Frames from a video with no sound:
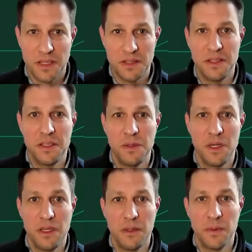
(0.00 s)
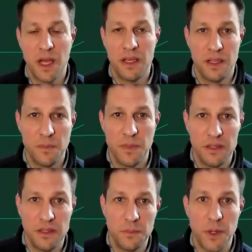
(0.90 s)
I mean, I think you hit it, right? I
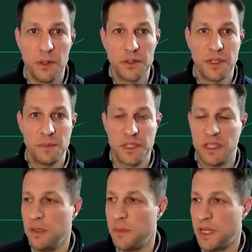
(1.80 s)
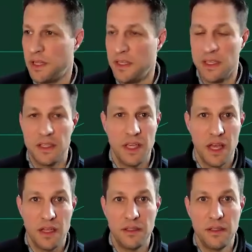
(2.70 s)
mean, the partnership's key, but I think in the
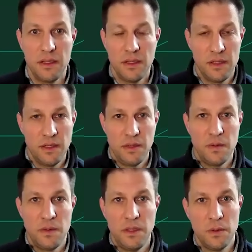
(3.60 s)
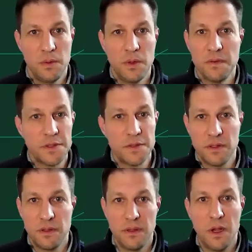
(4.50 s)
end,
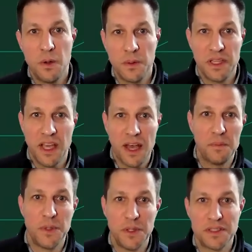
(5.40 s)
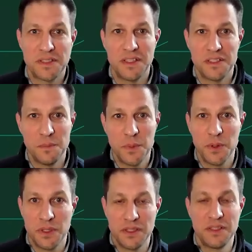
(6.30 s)
whoever's owning the outputs, it's
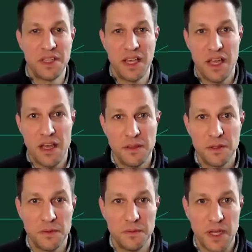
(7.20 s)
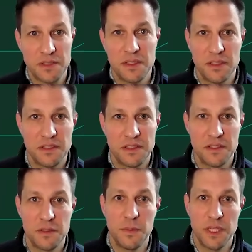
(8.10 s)
important that they're invested in the
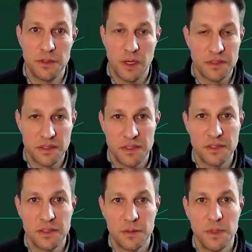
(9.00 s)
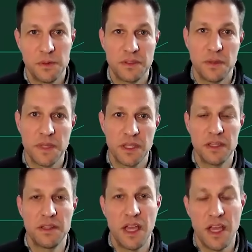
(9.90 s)
system. They trust the system. It's something
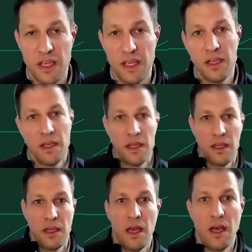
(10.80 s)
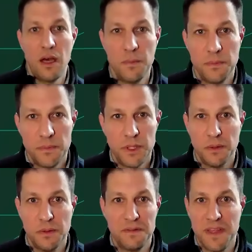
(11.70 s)
that
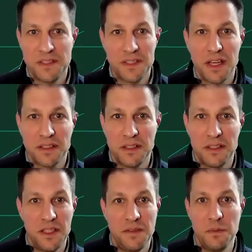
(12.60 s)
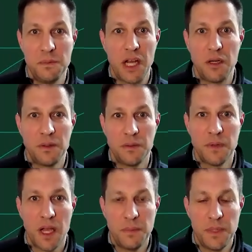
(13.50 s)
if they selected it, even better,
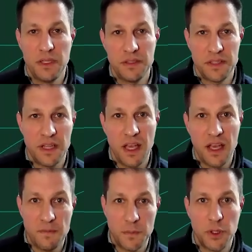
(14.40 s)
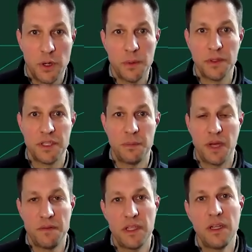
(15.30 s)
right? Because then they have more ownership
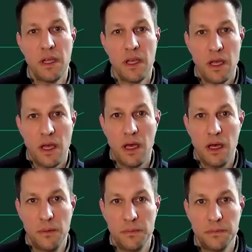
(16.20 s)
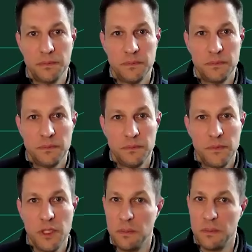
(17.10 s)
of it. Um,
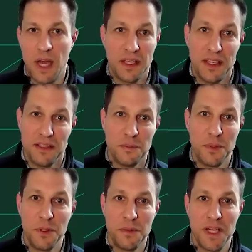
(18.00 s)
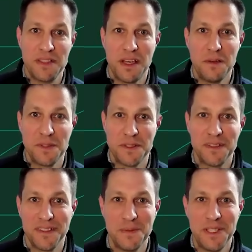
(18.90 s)
I can't deploy it myself.
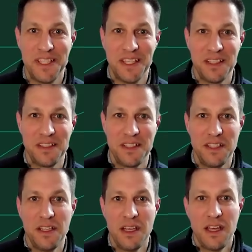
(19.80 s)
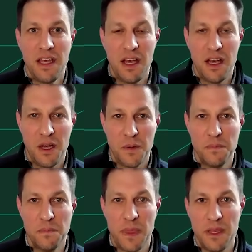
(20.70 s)
Certainly we need IT.
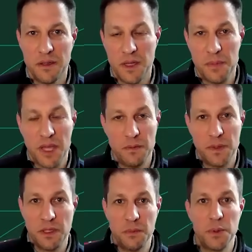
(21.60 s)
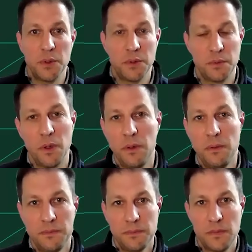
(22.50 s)
They play a really important
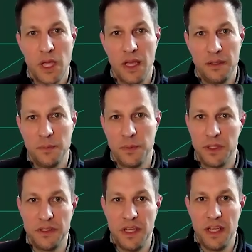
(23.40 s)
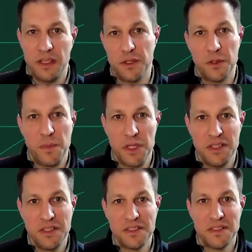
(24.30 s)
role and we're going to take their
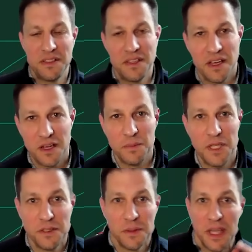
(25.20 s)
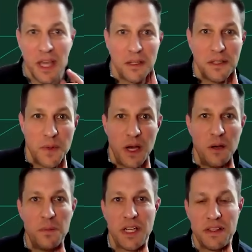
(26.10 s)
opinions into account as
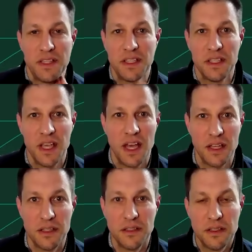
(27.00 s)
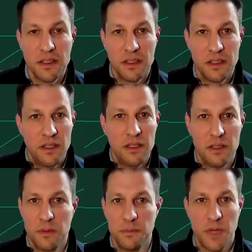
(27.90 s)
well. But I think in the end,
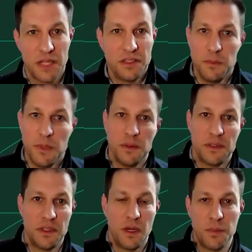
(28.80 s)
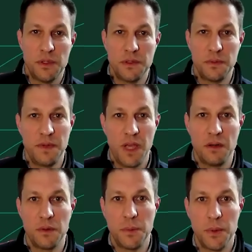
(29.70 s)
my team owns the numbers. We've
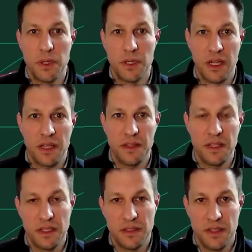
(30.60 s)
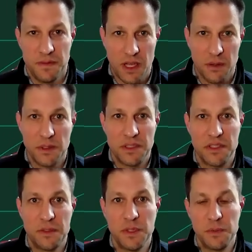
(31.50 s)
got a report. And I think if they own the
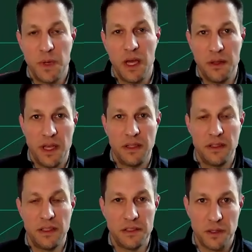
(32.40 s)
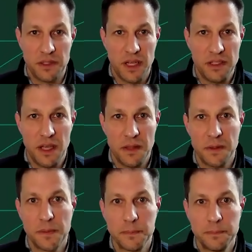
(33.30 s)
system as well, then it's all tied
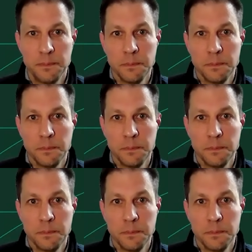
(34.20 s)
together.